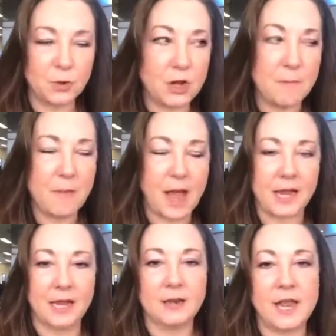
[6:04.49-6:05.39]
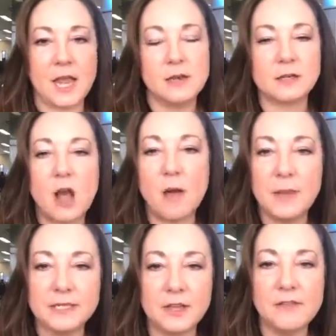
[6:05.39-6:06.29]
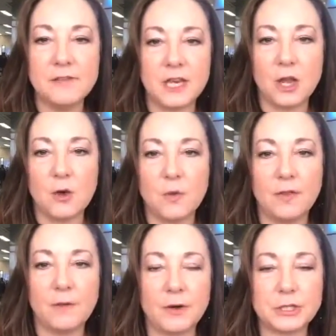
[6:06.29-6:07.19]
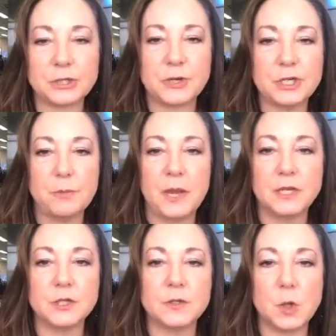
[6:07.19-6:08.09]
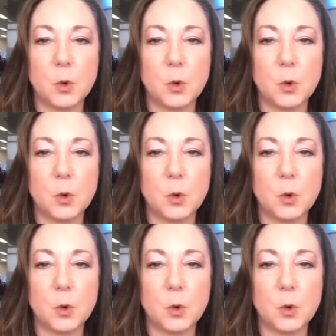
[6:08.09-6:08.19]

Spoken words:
We'll come back and comment on the video when the registration page is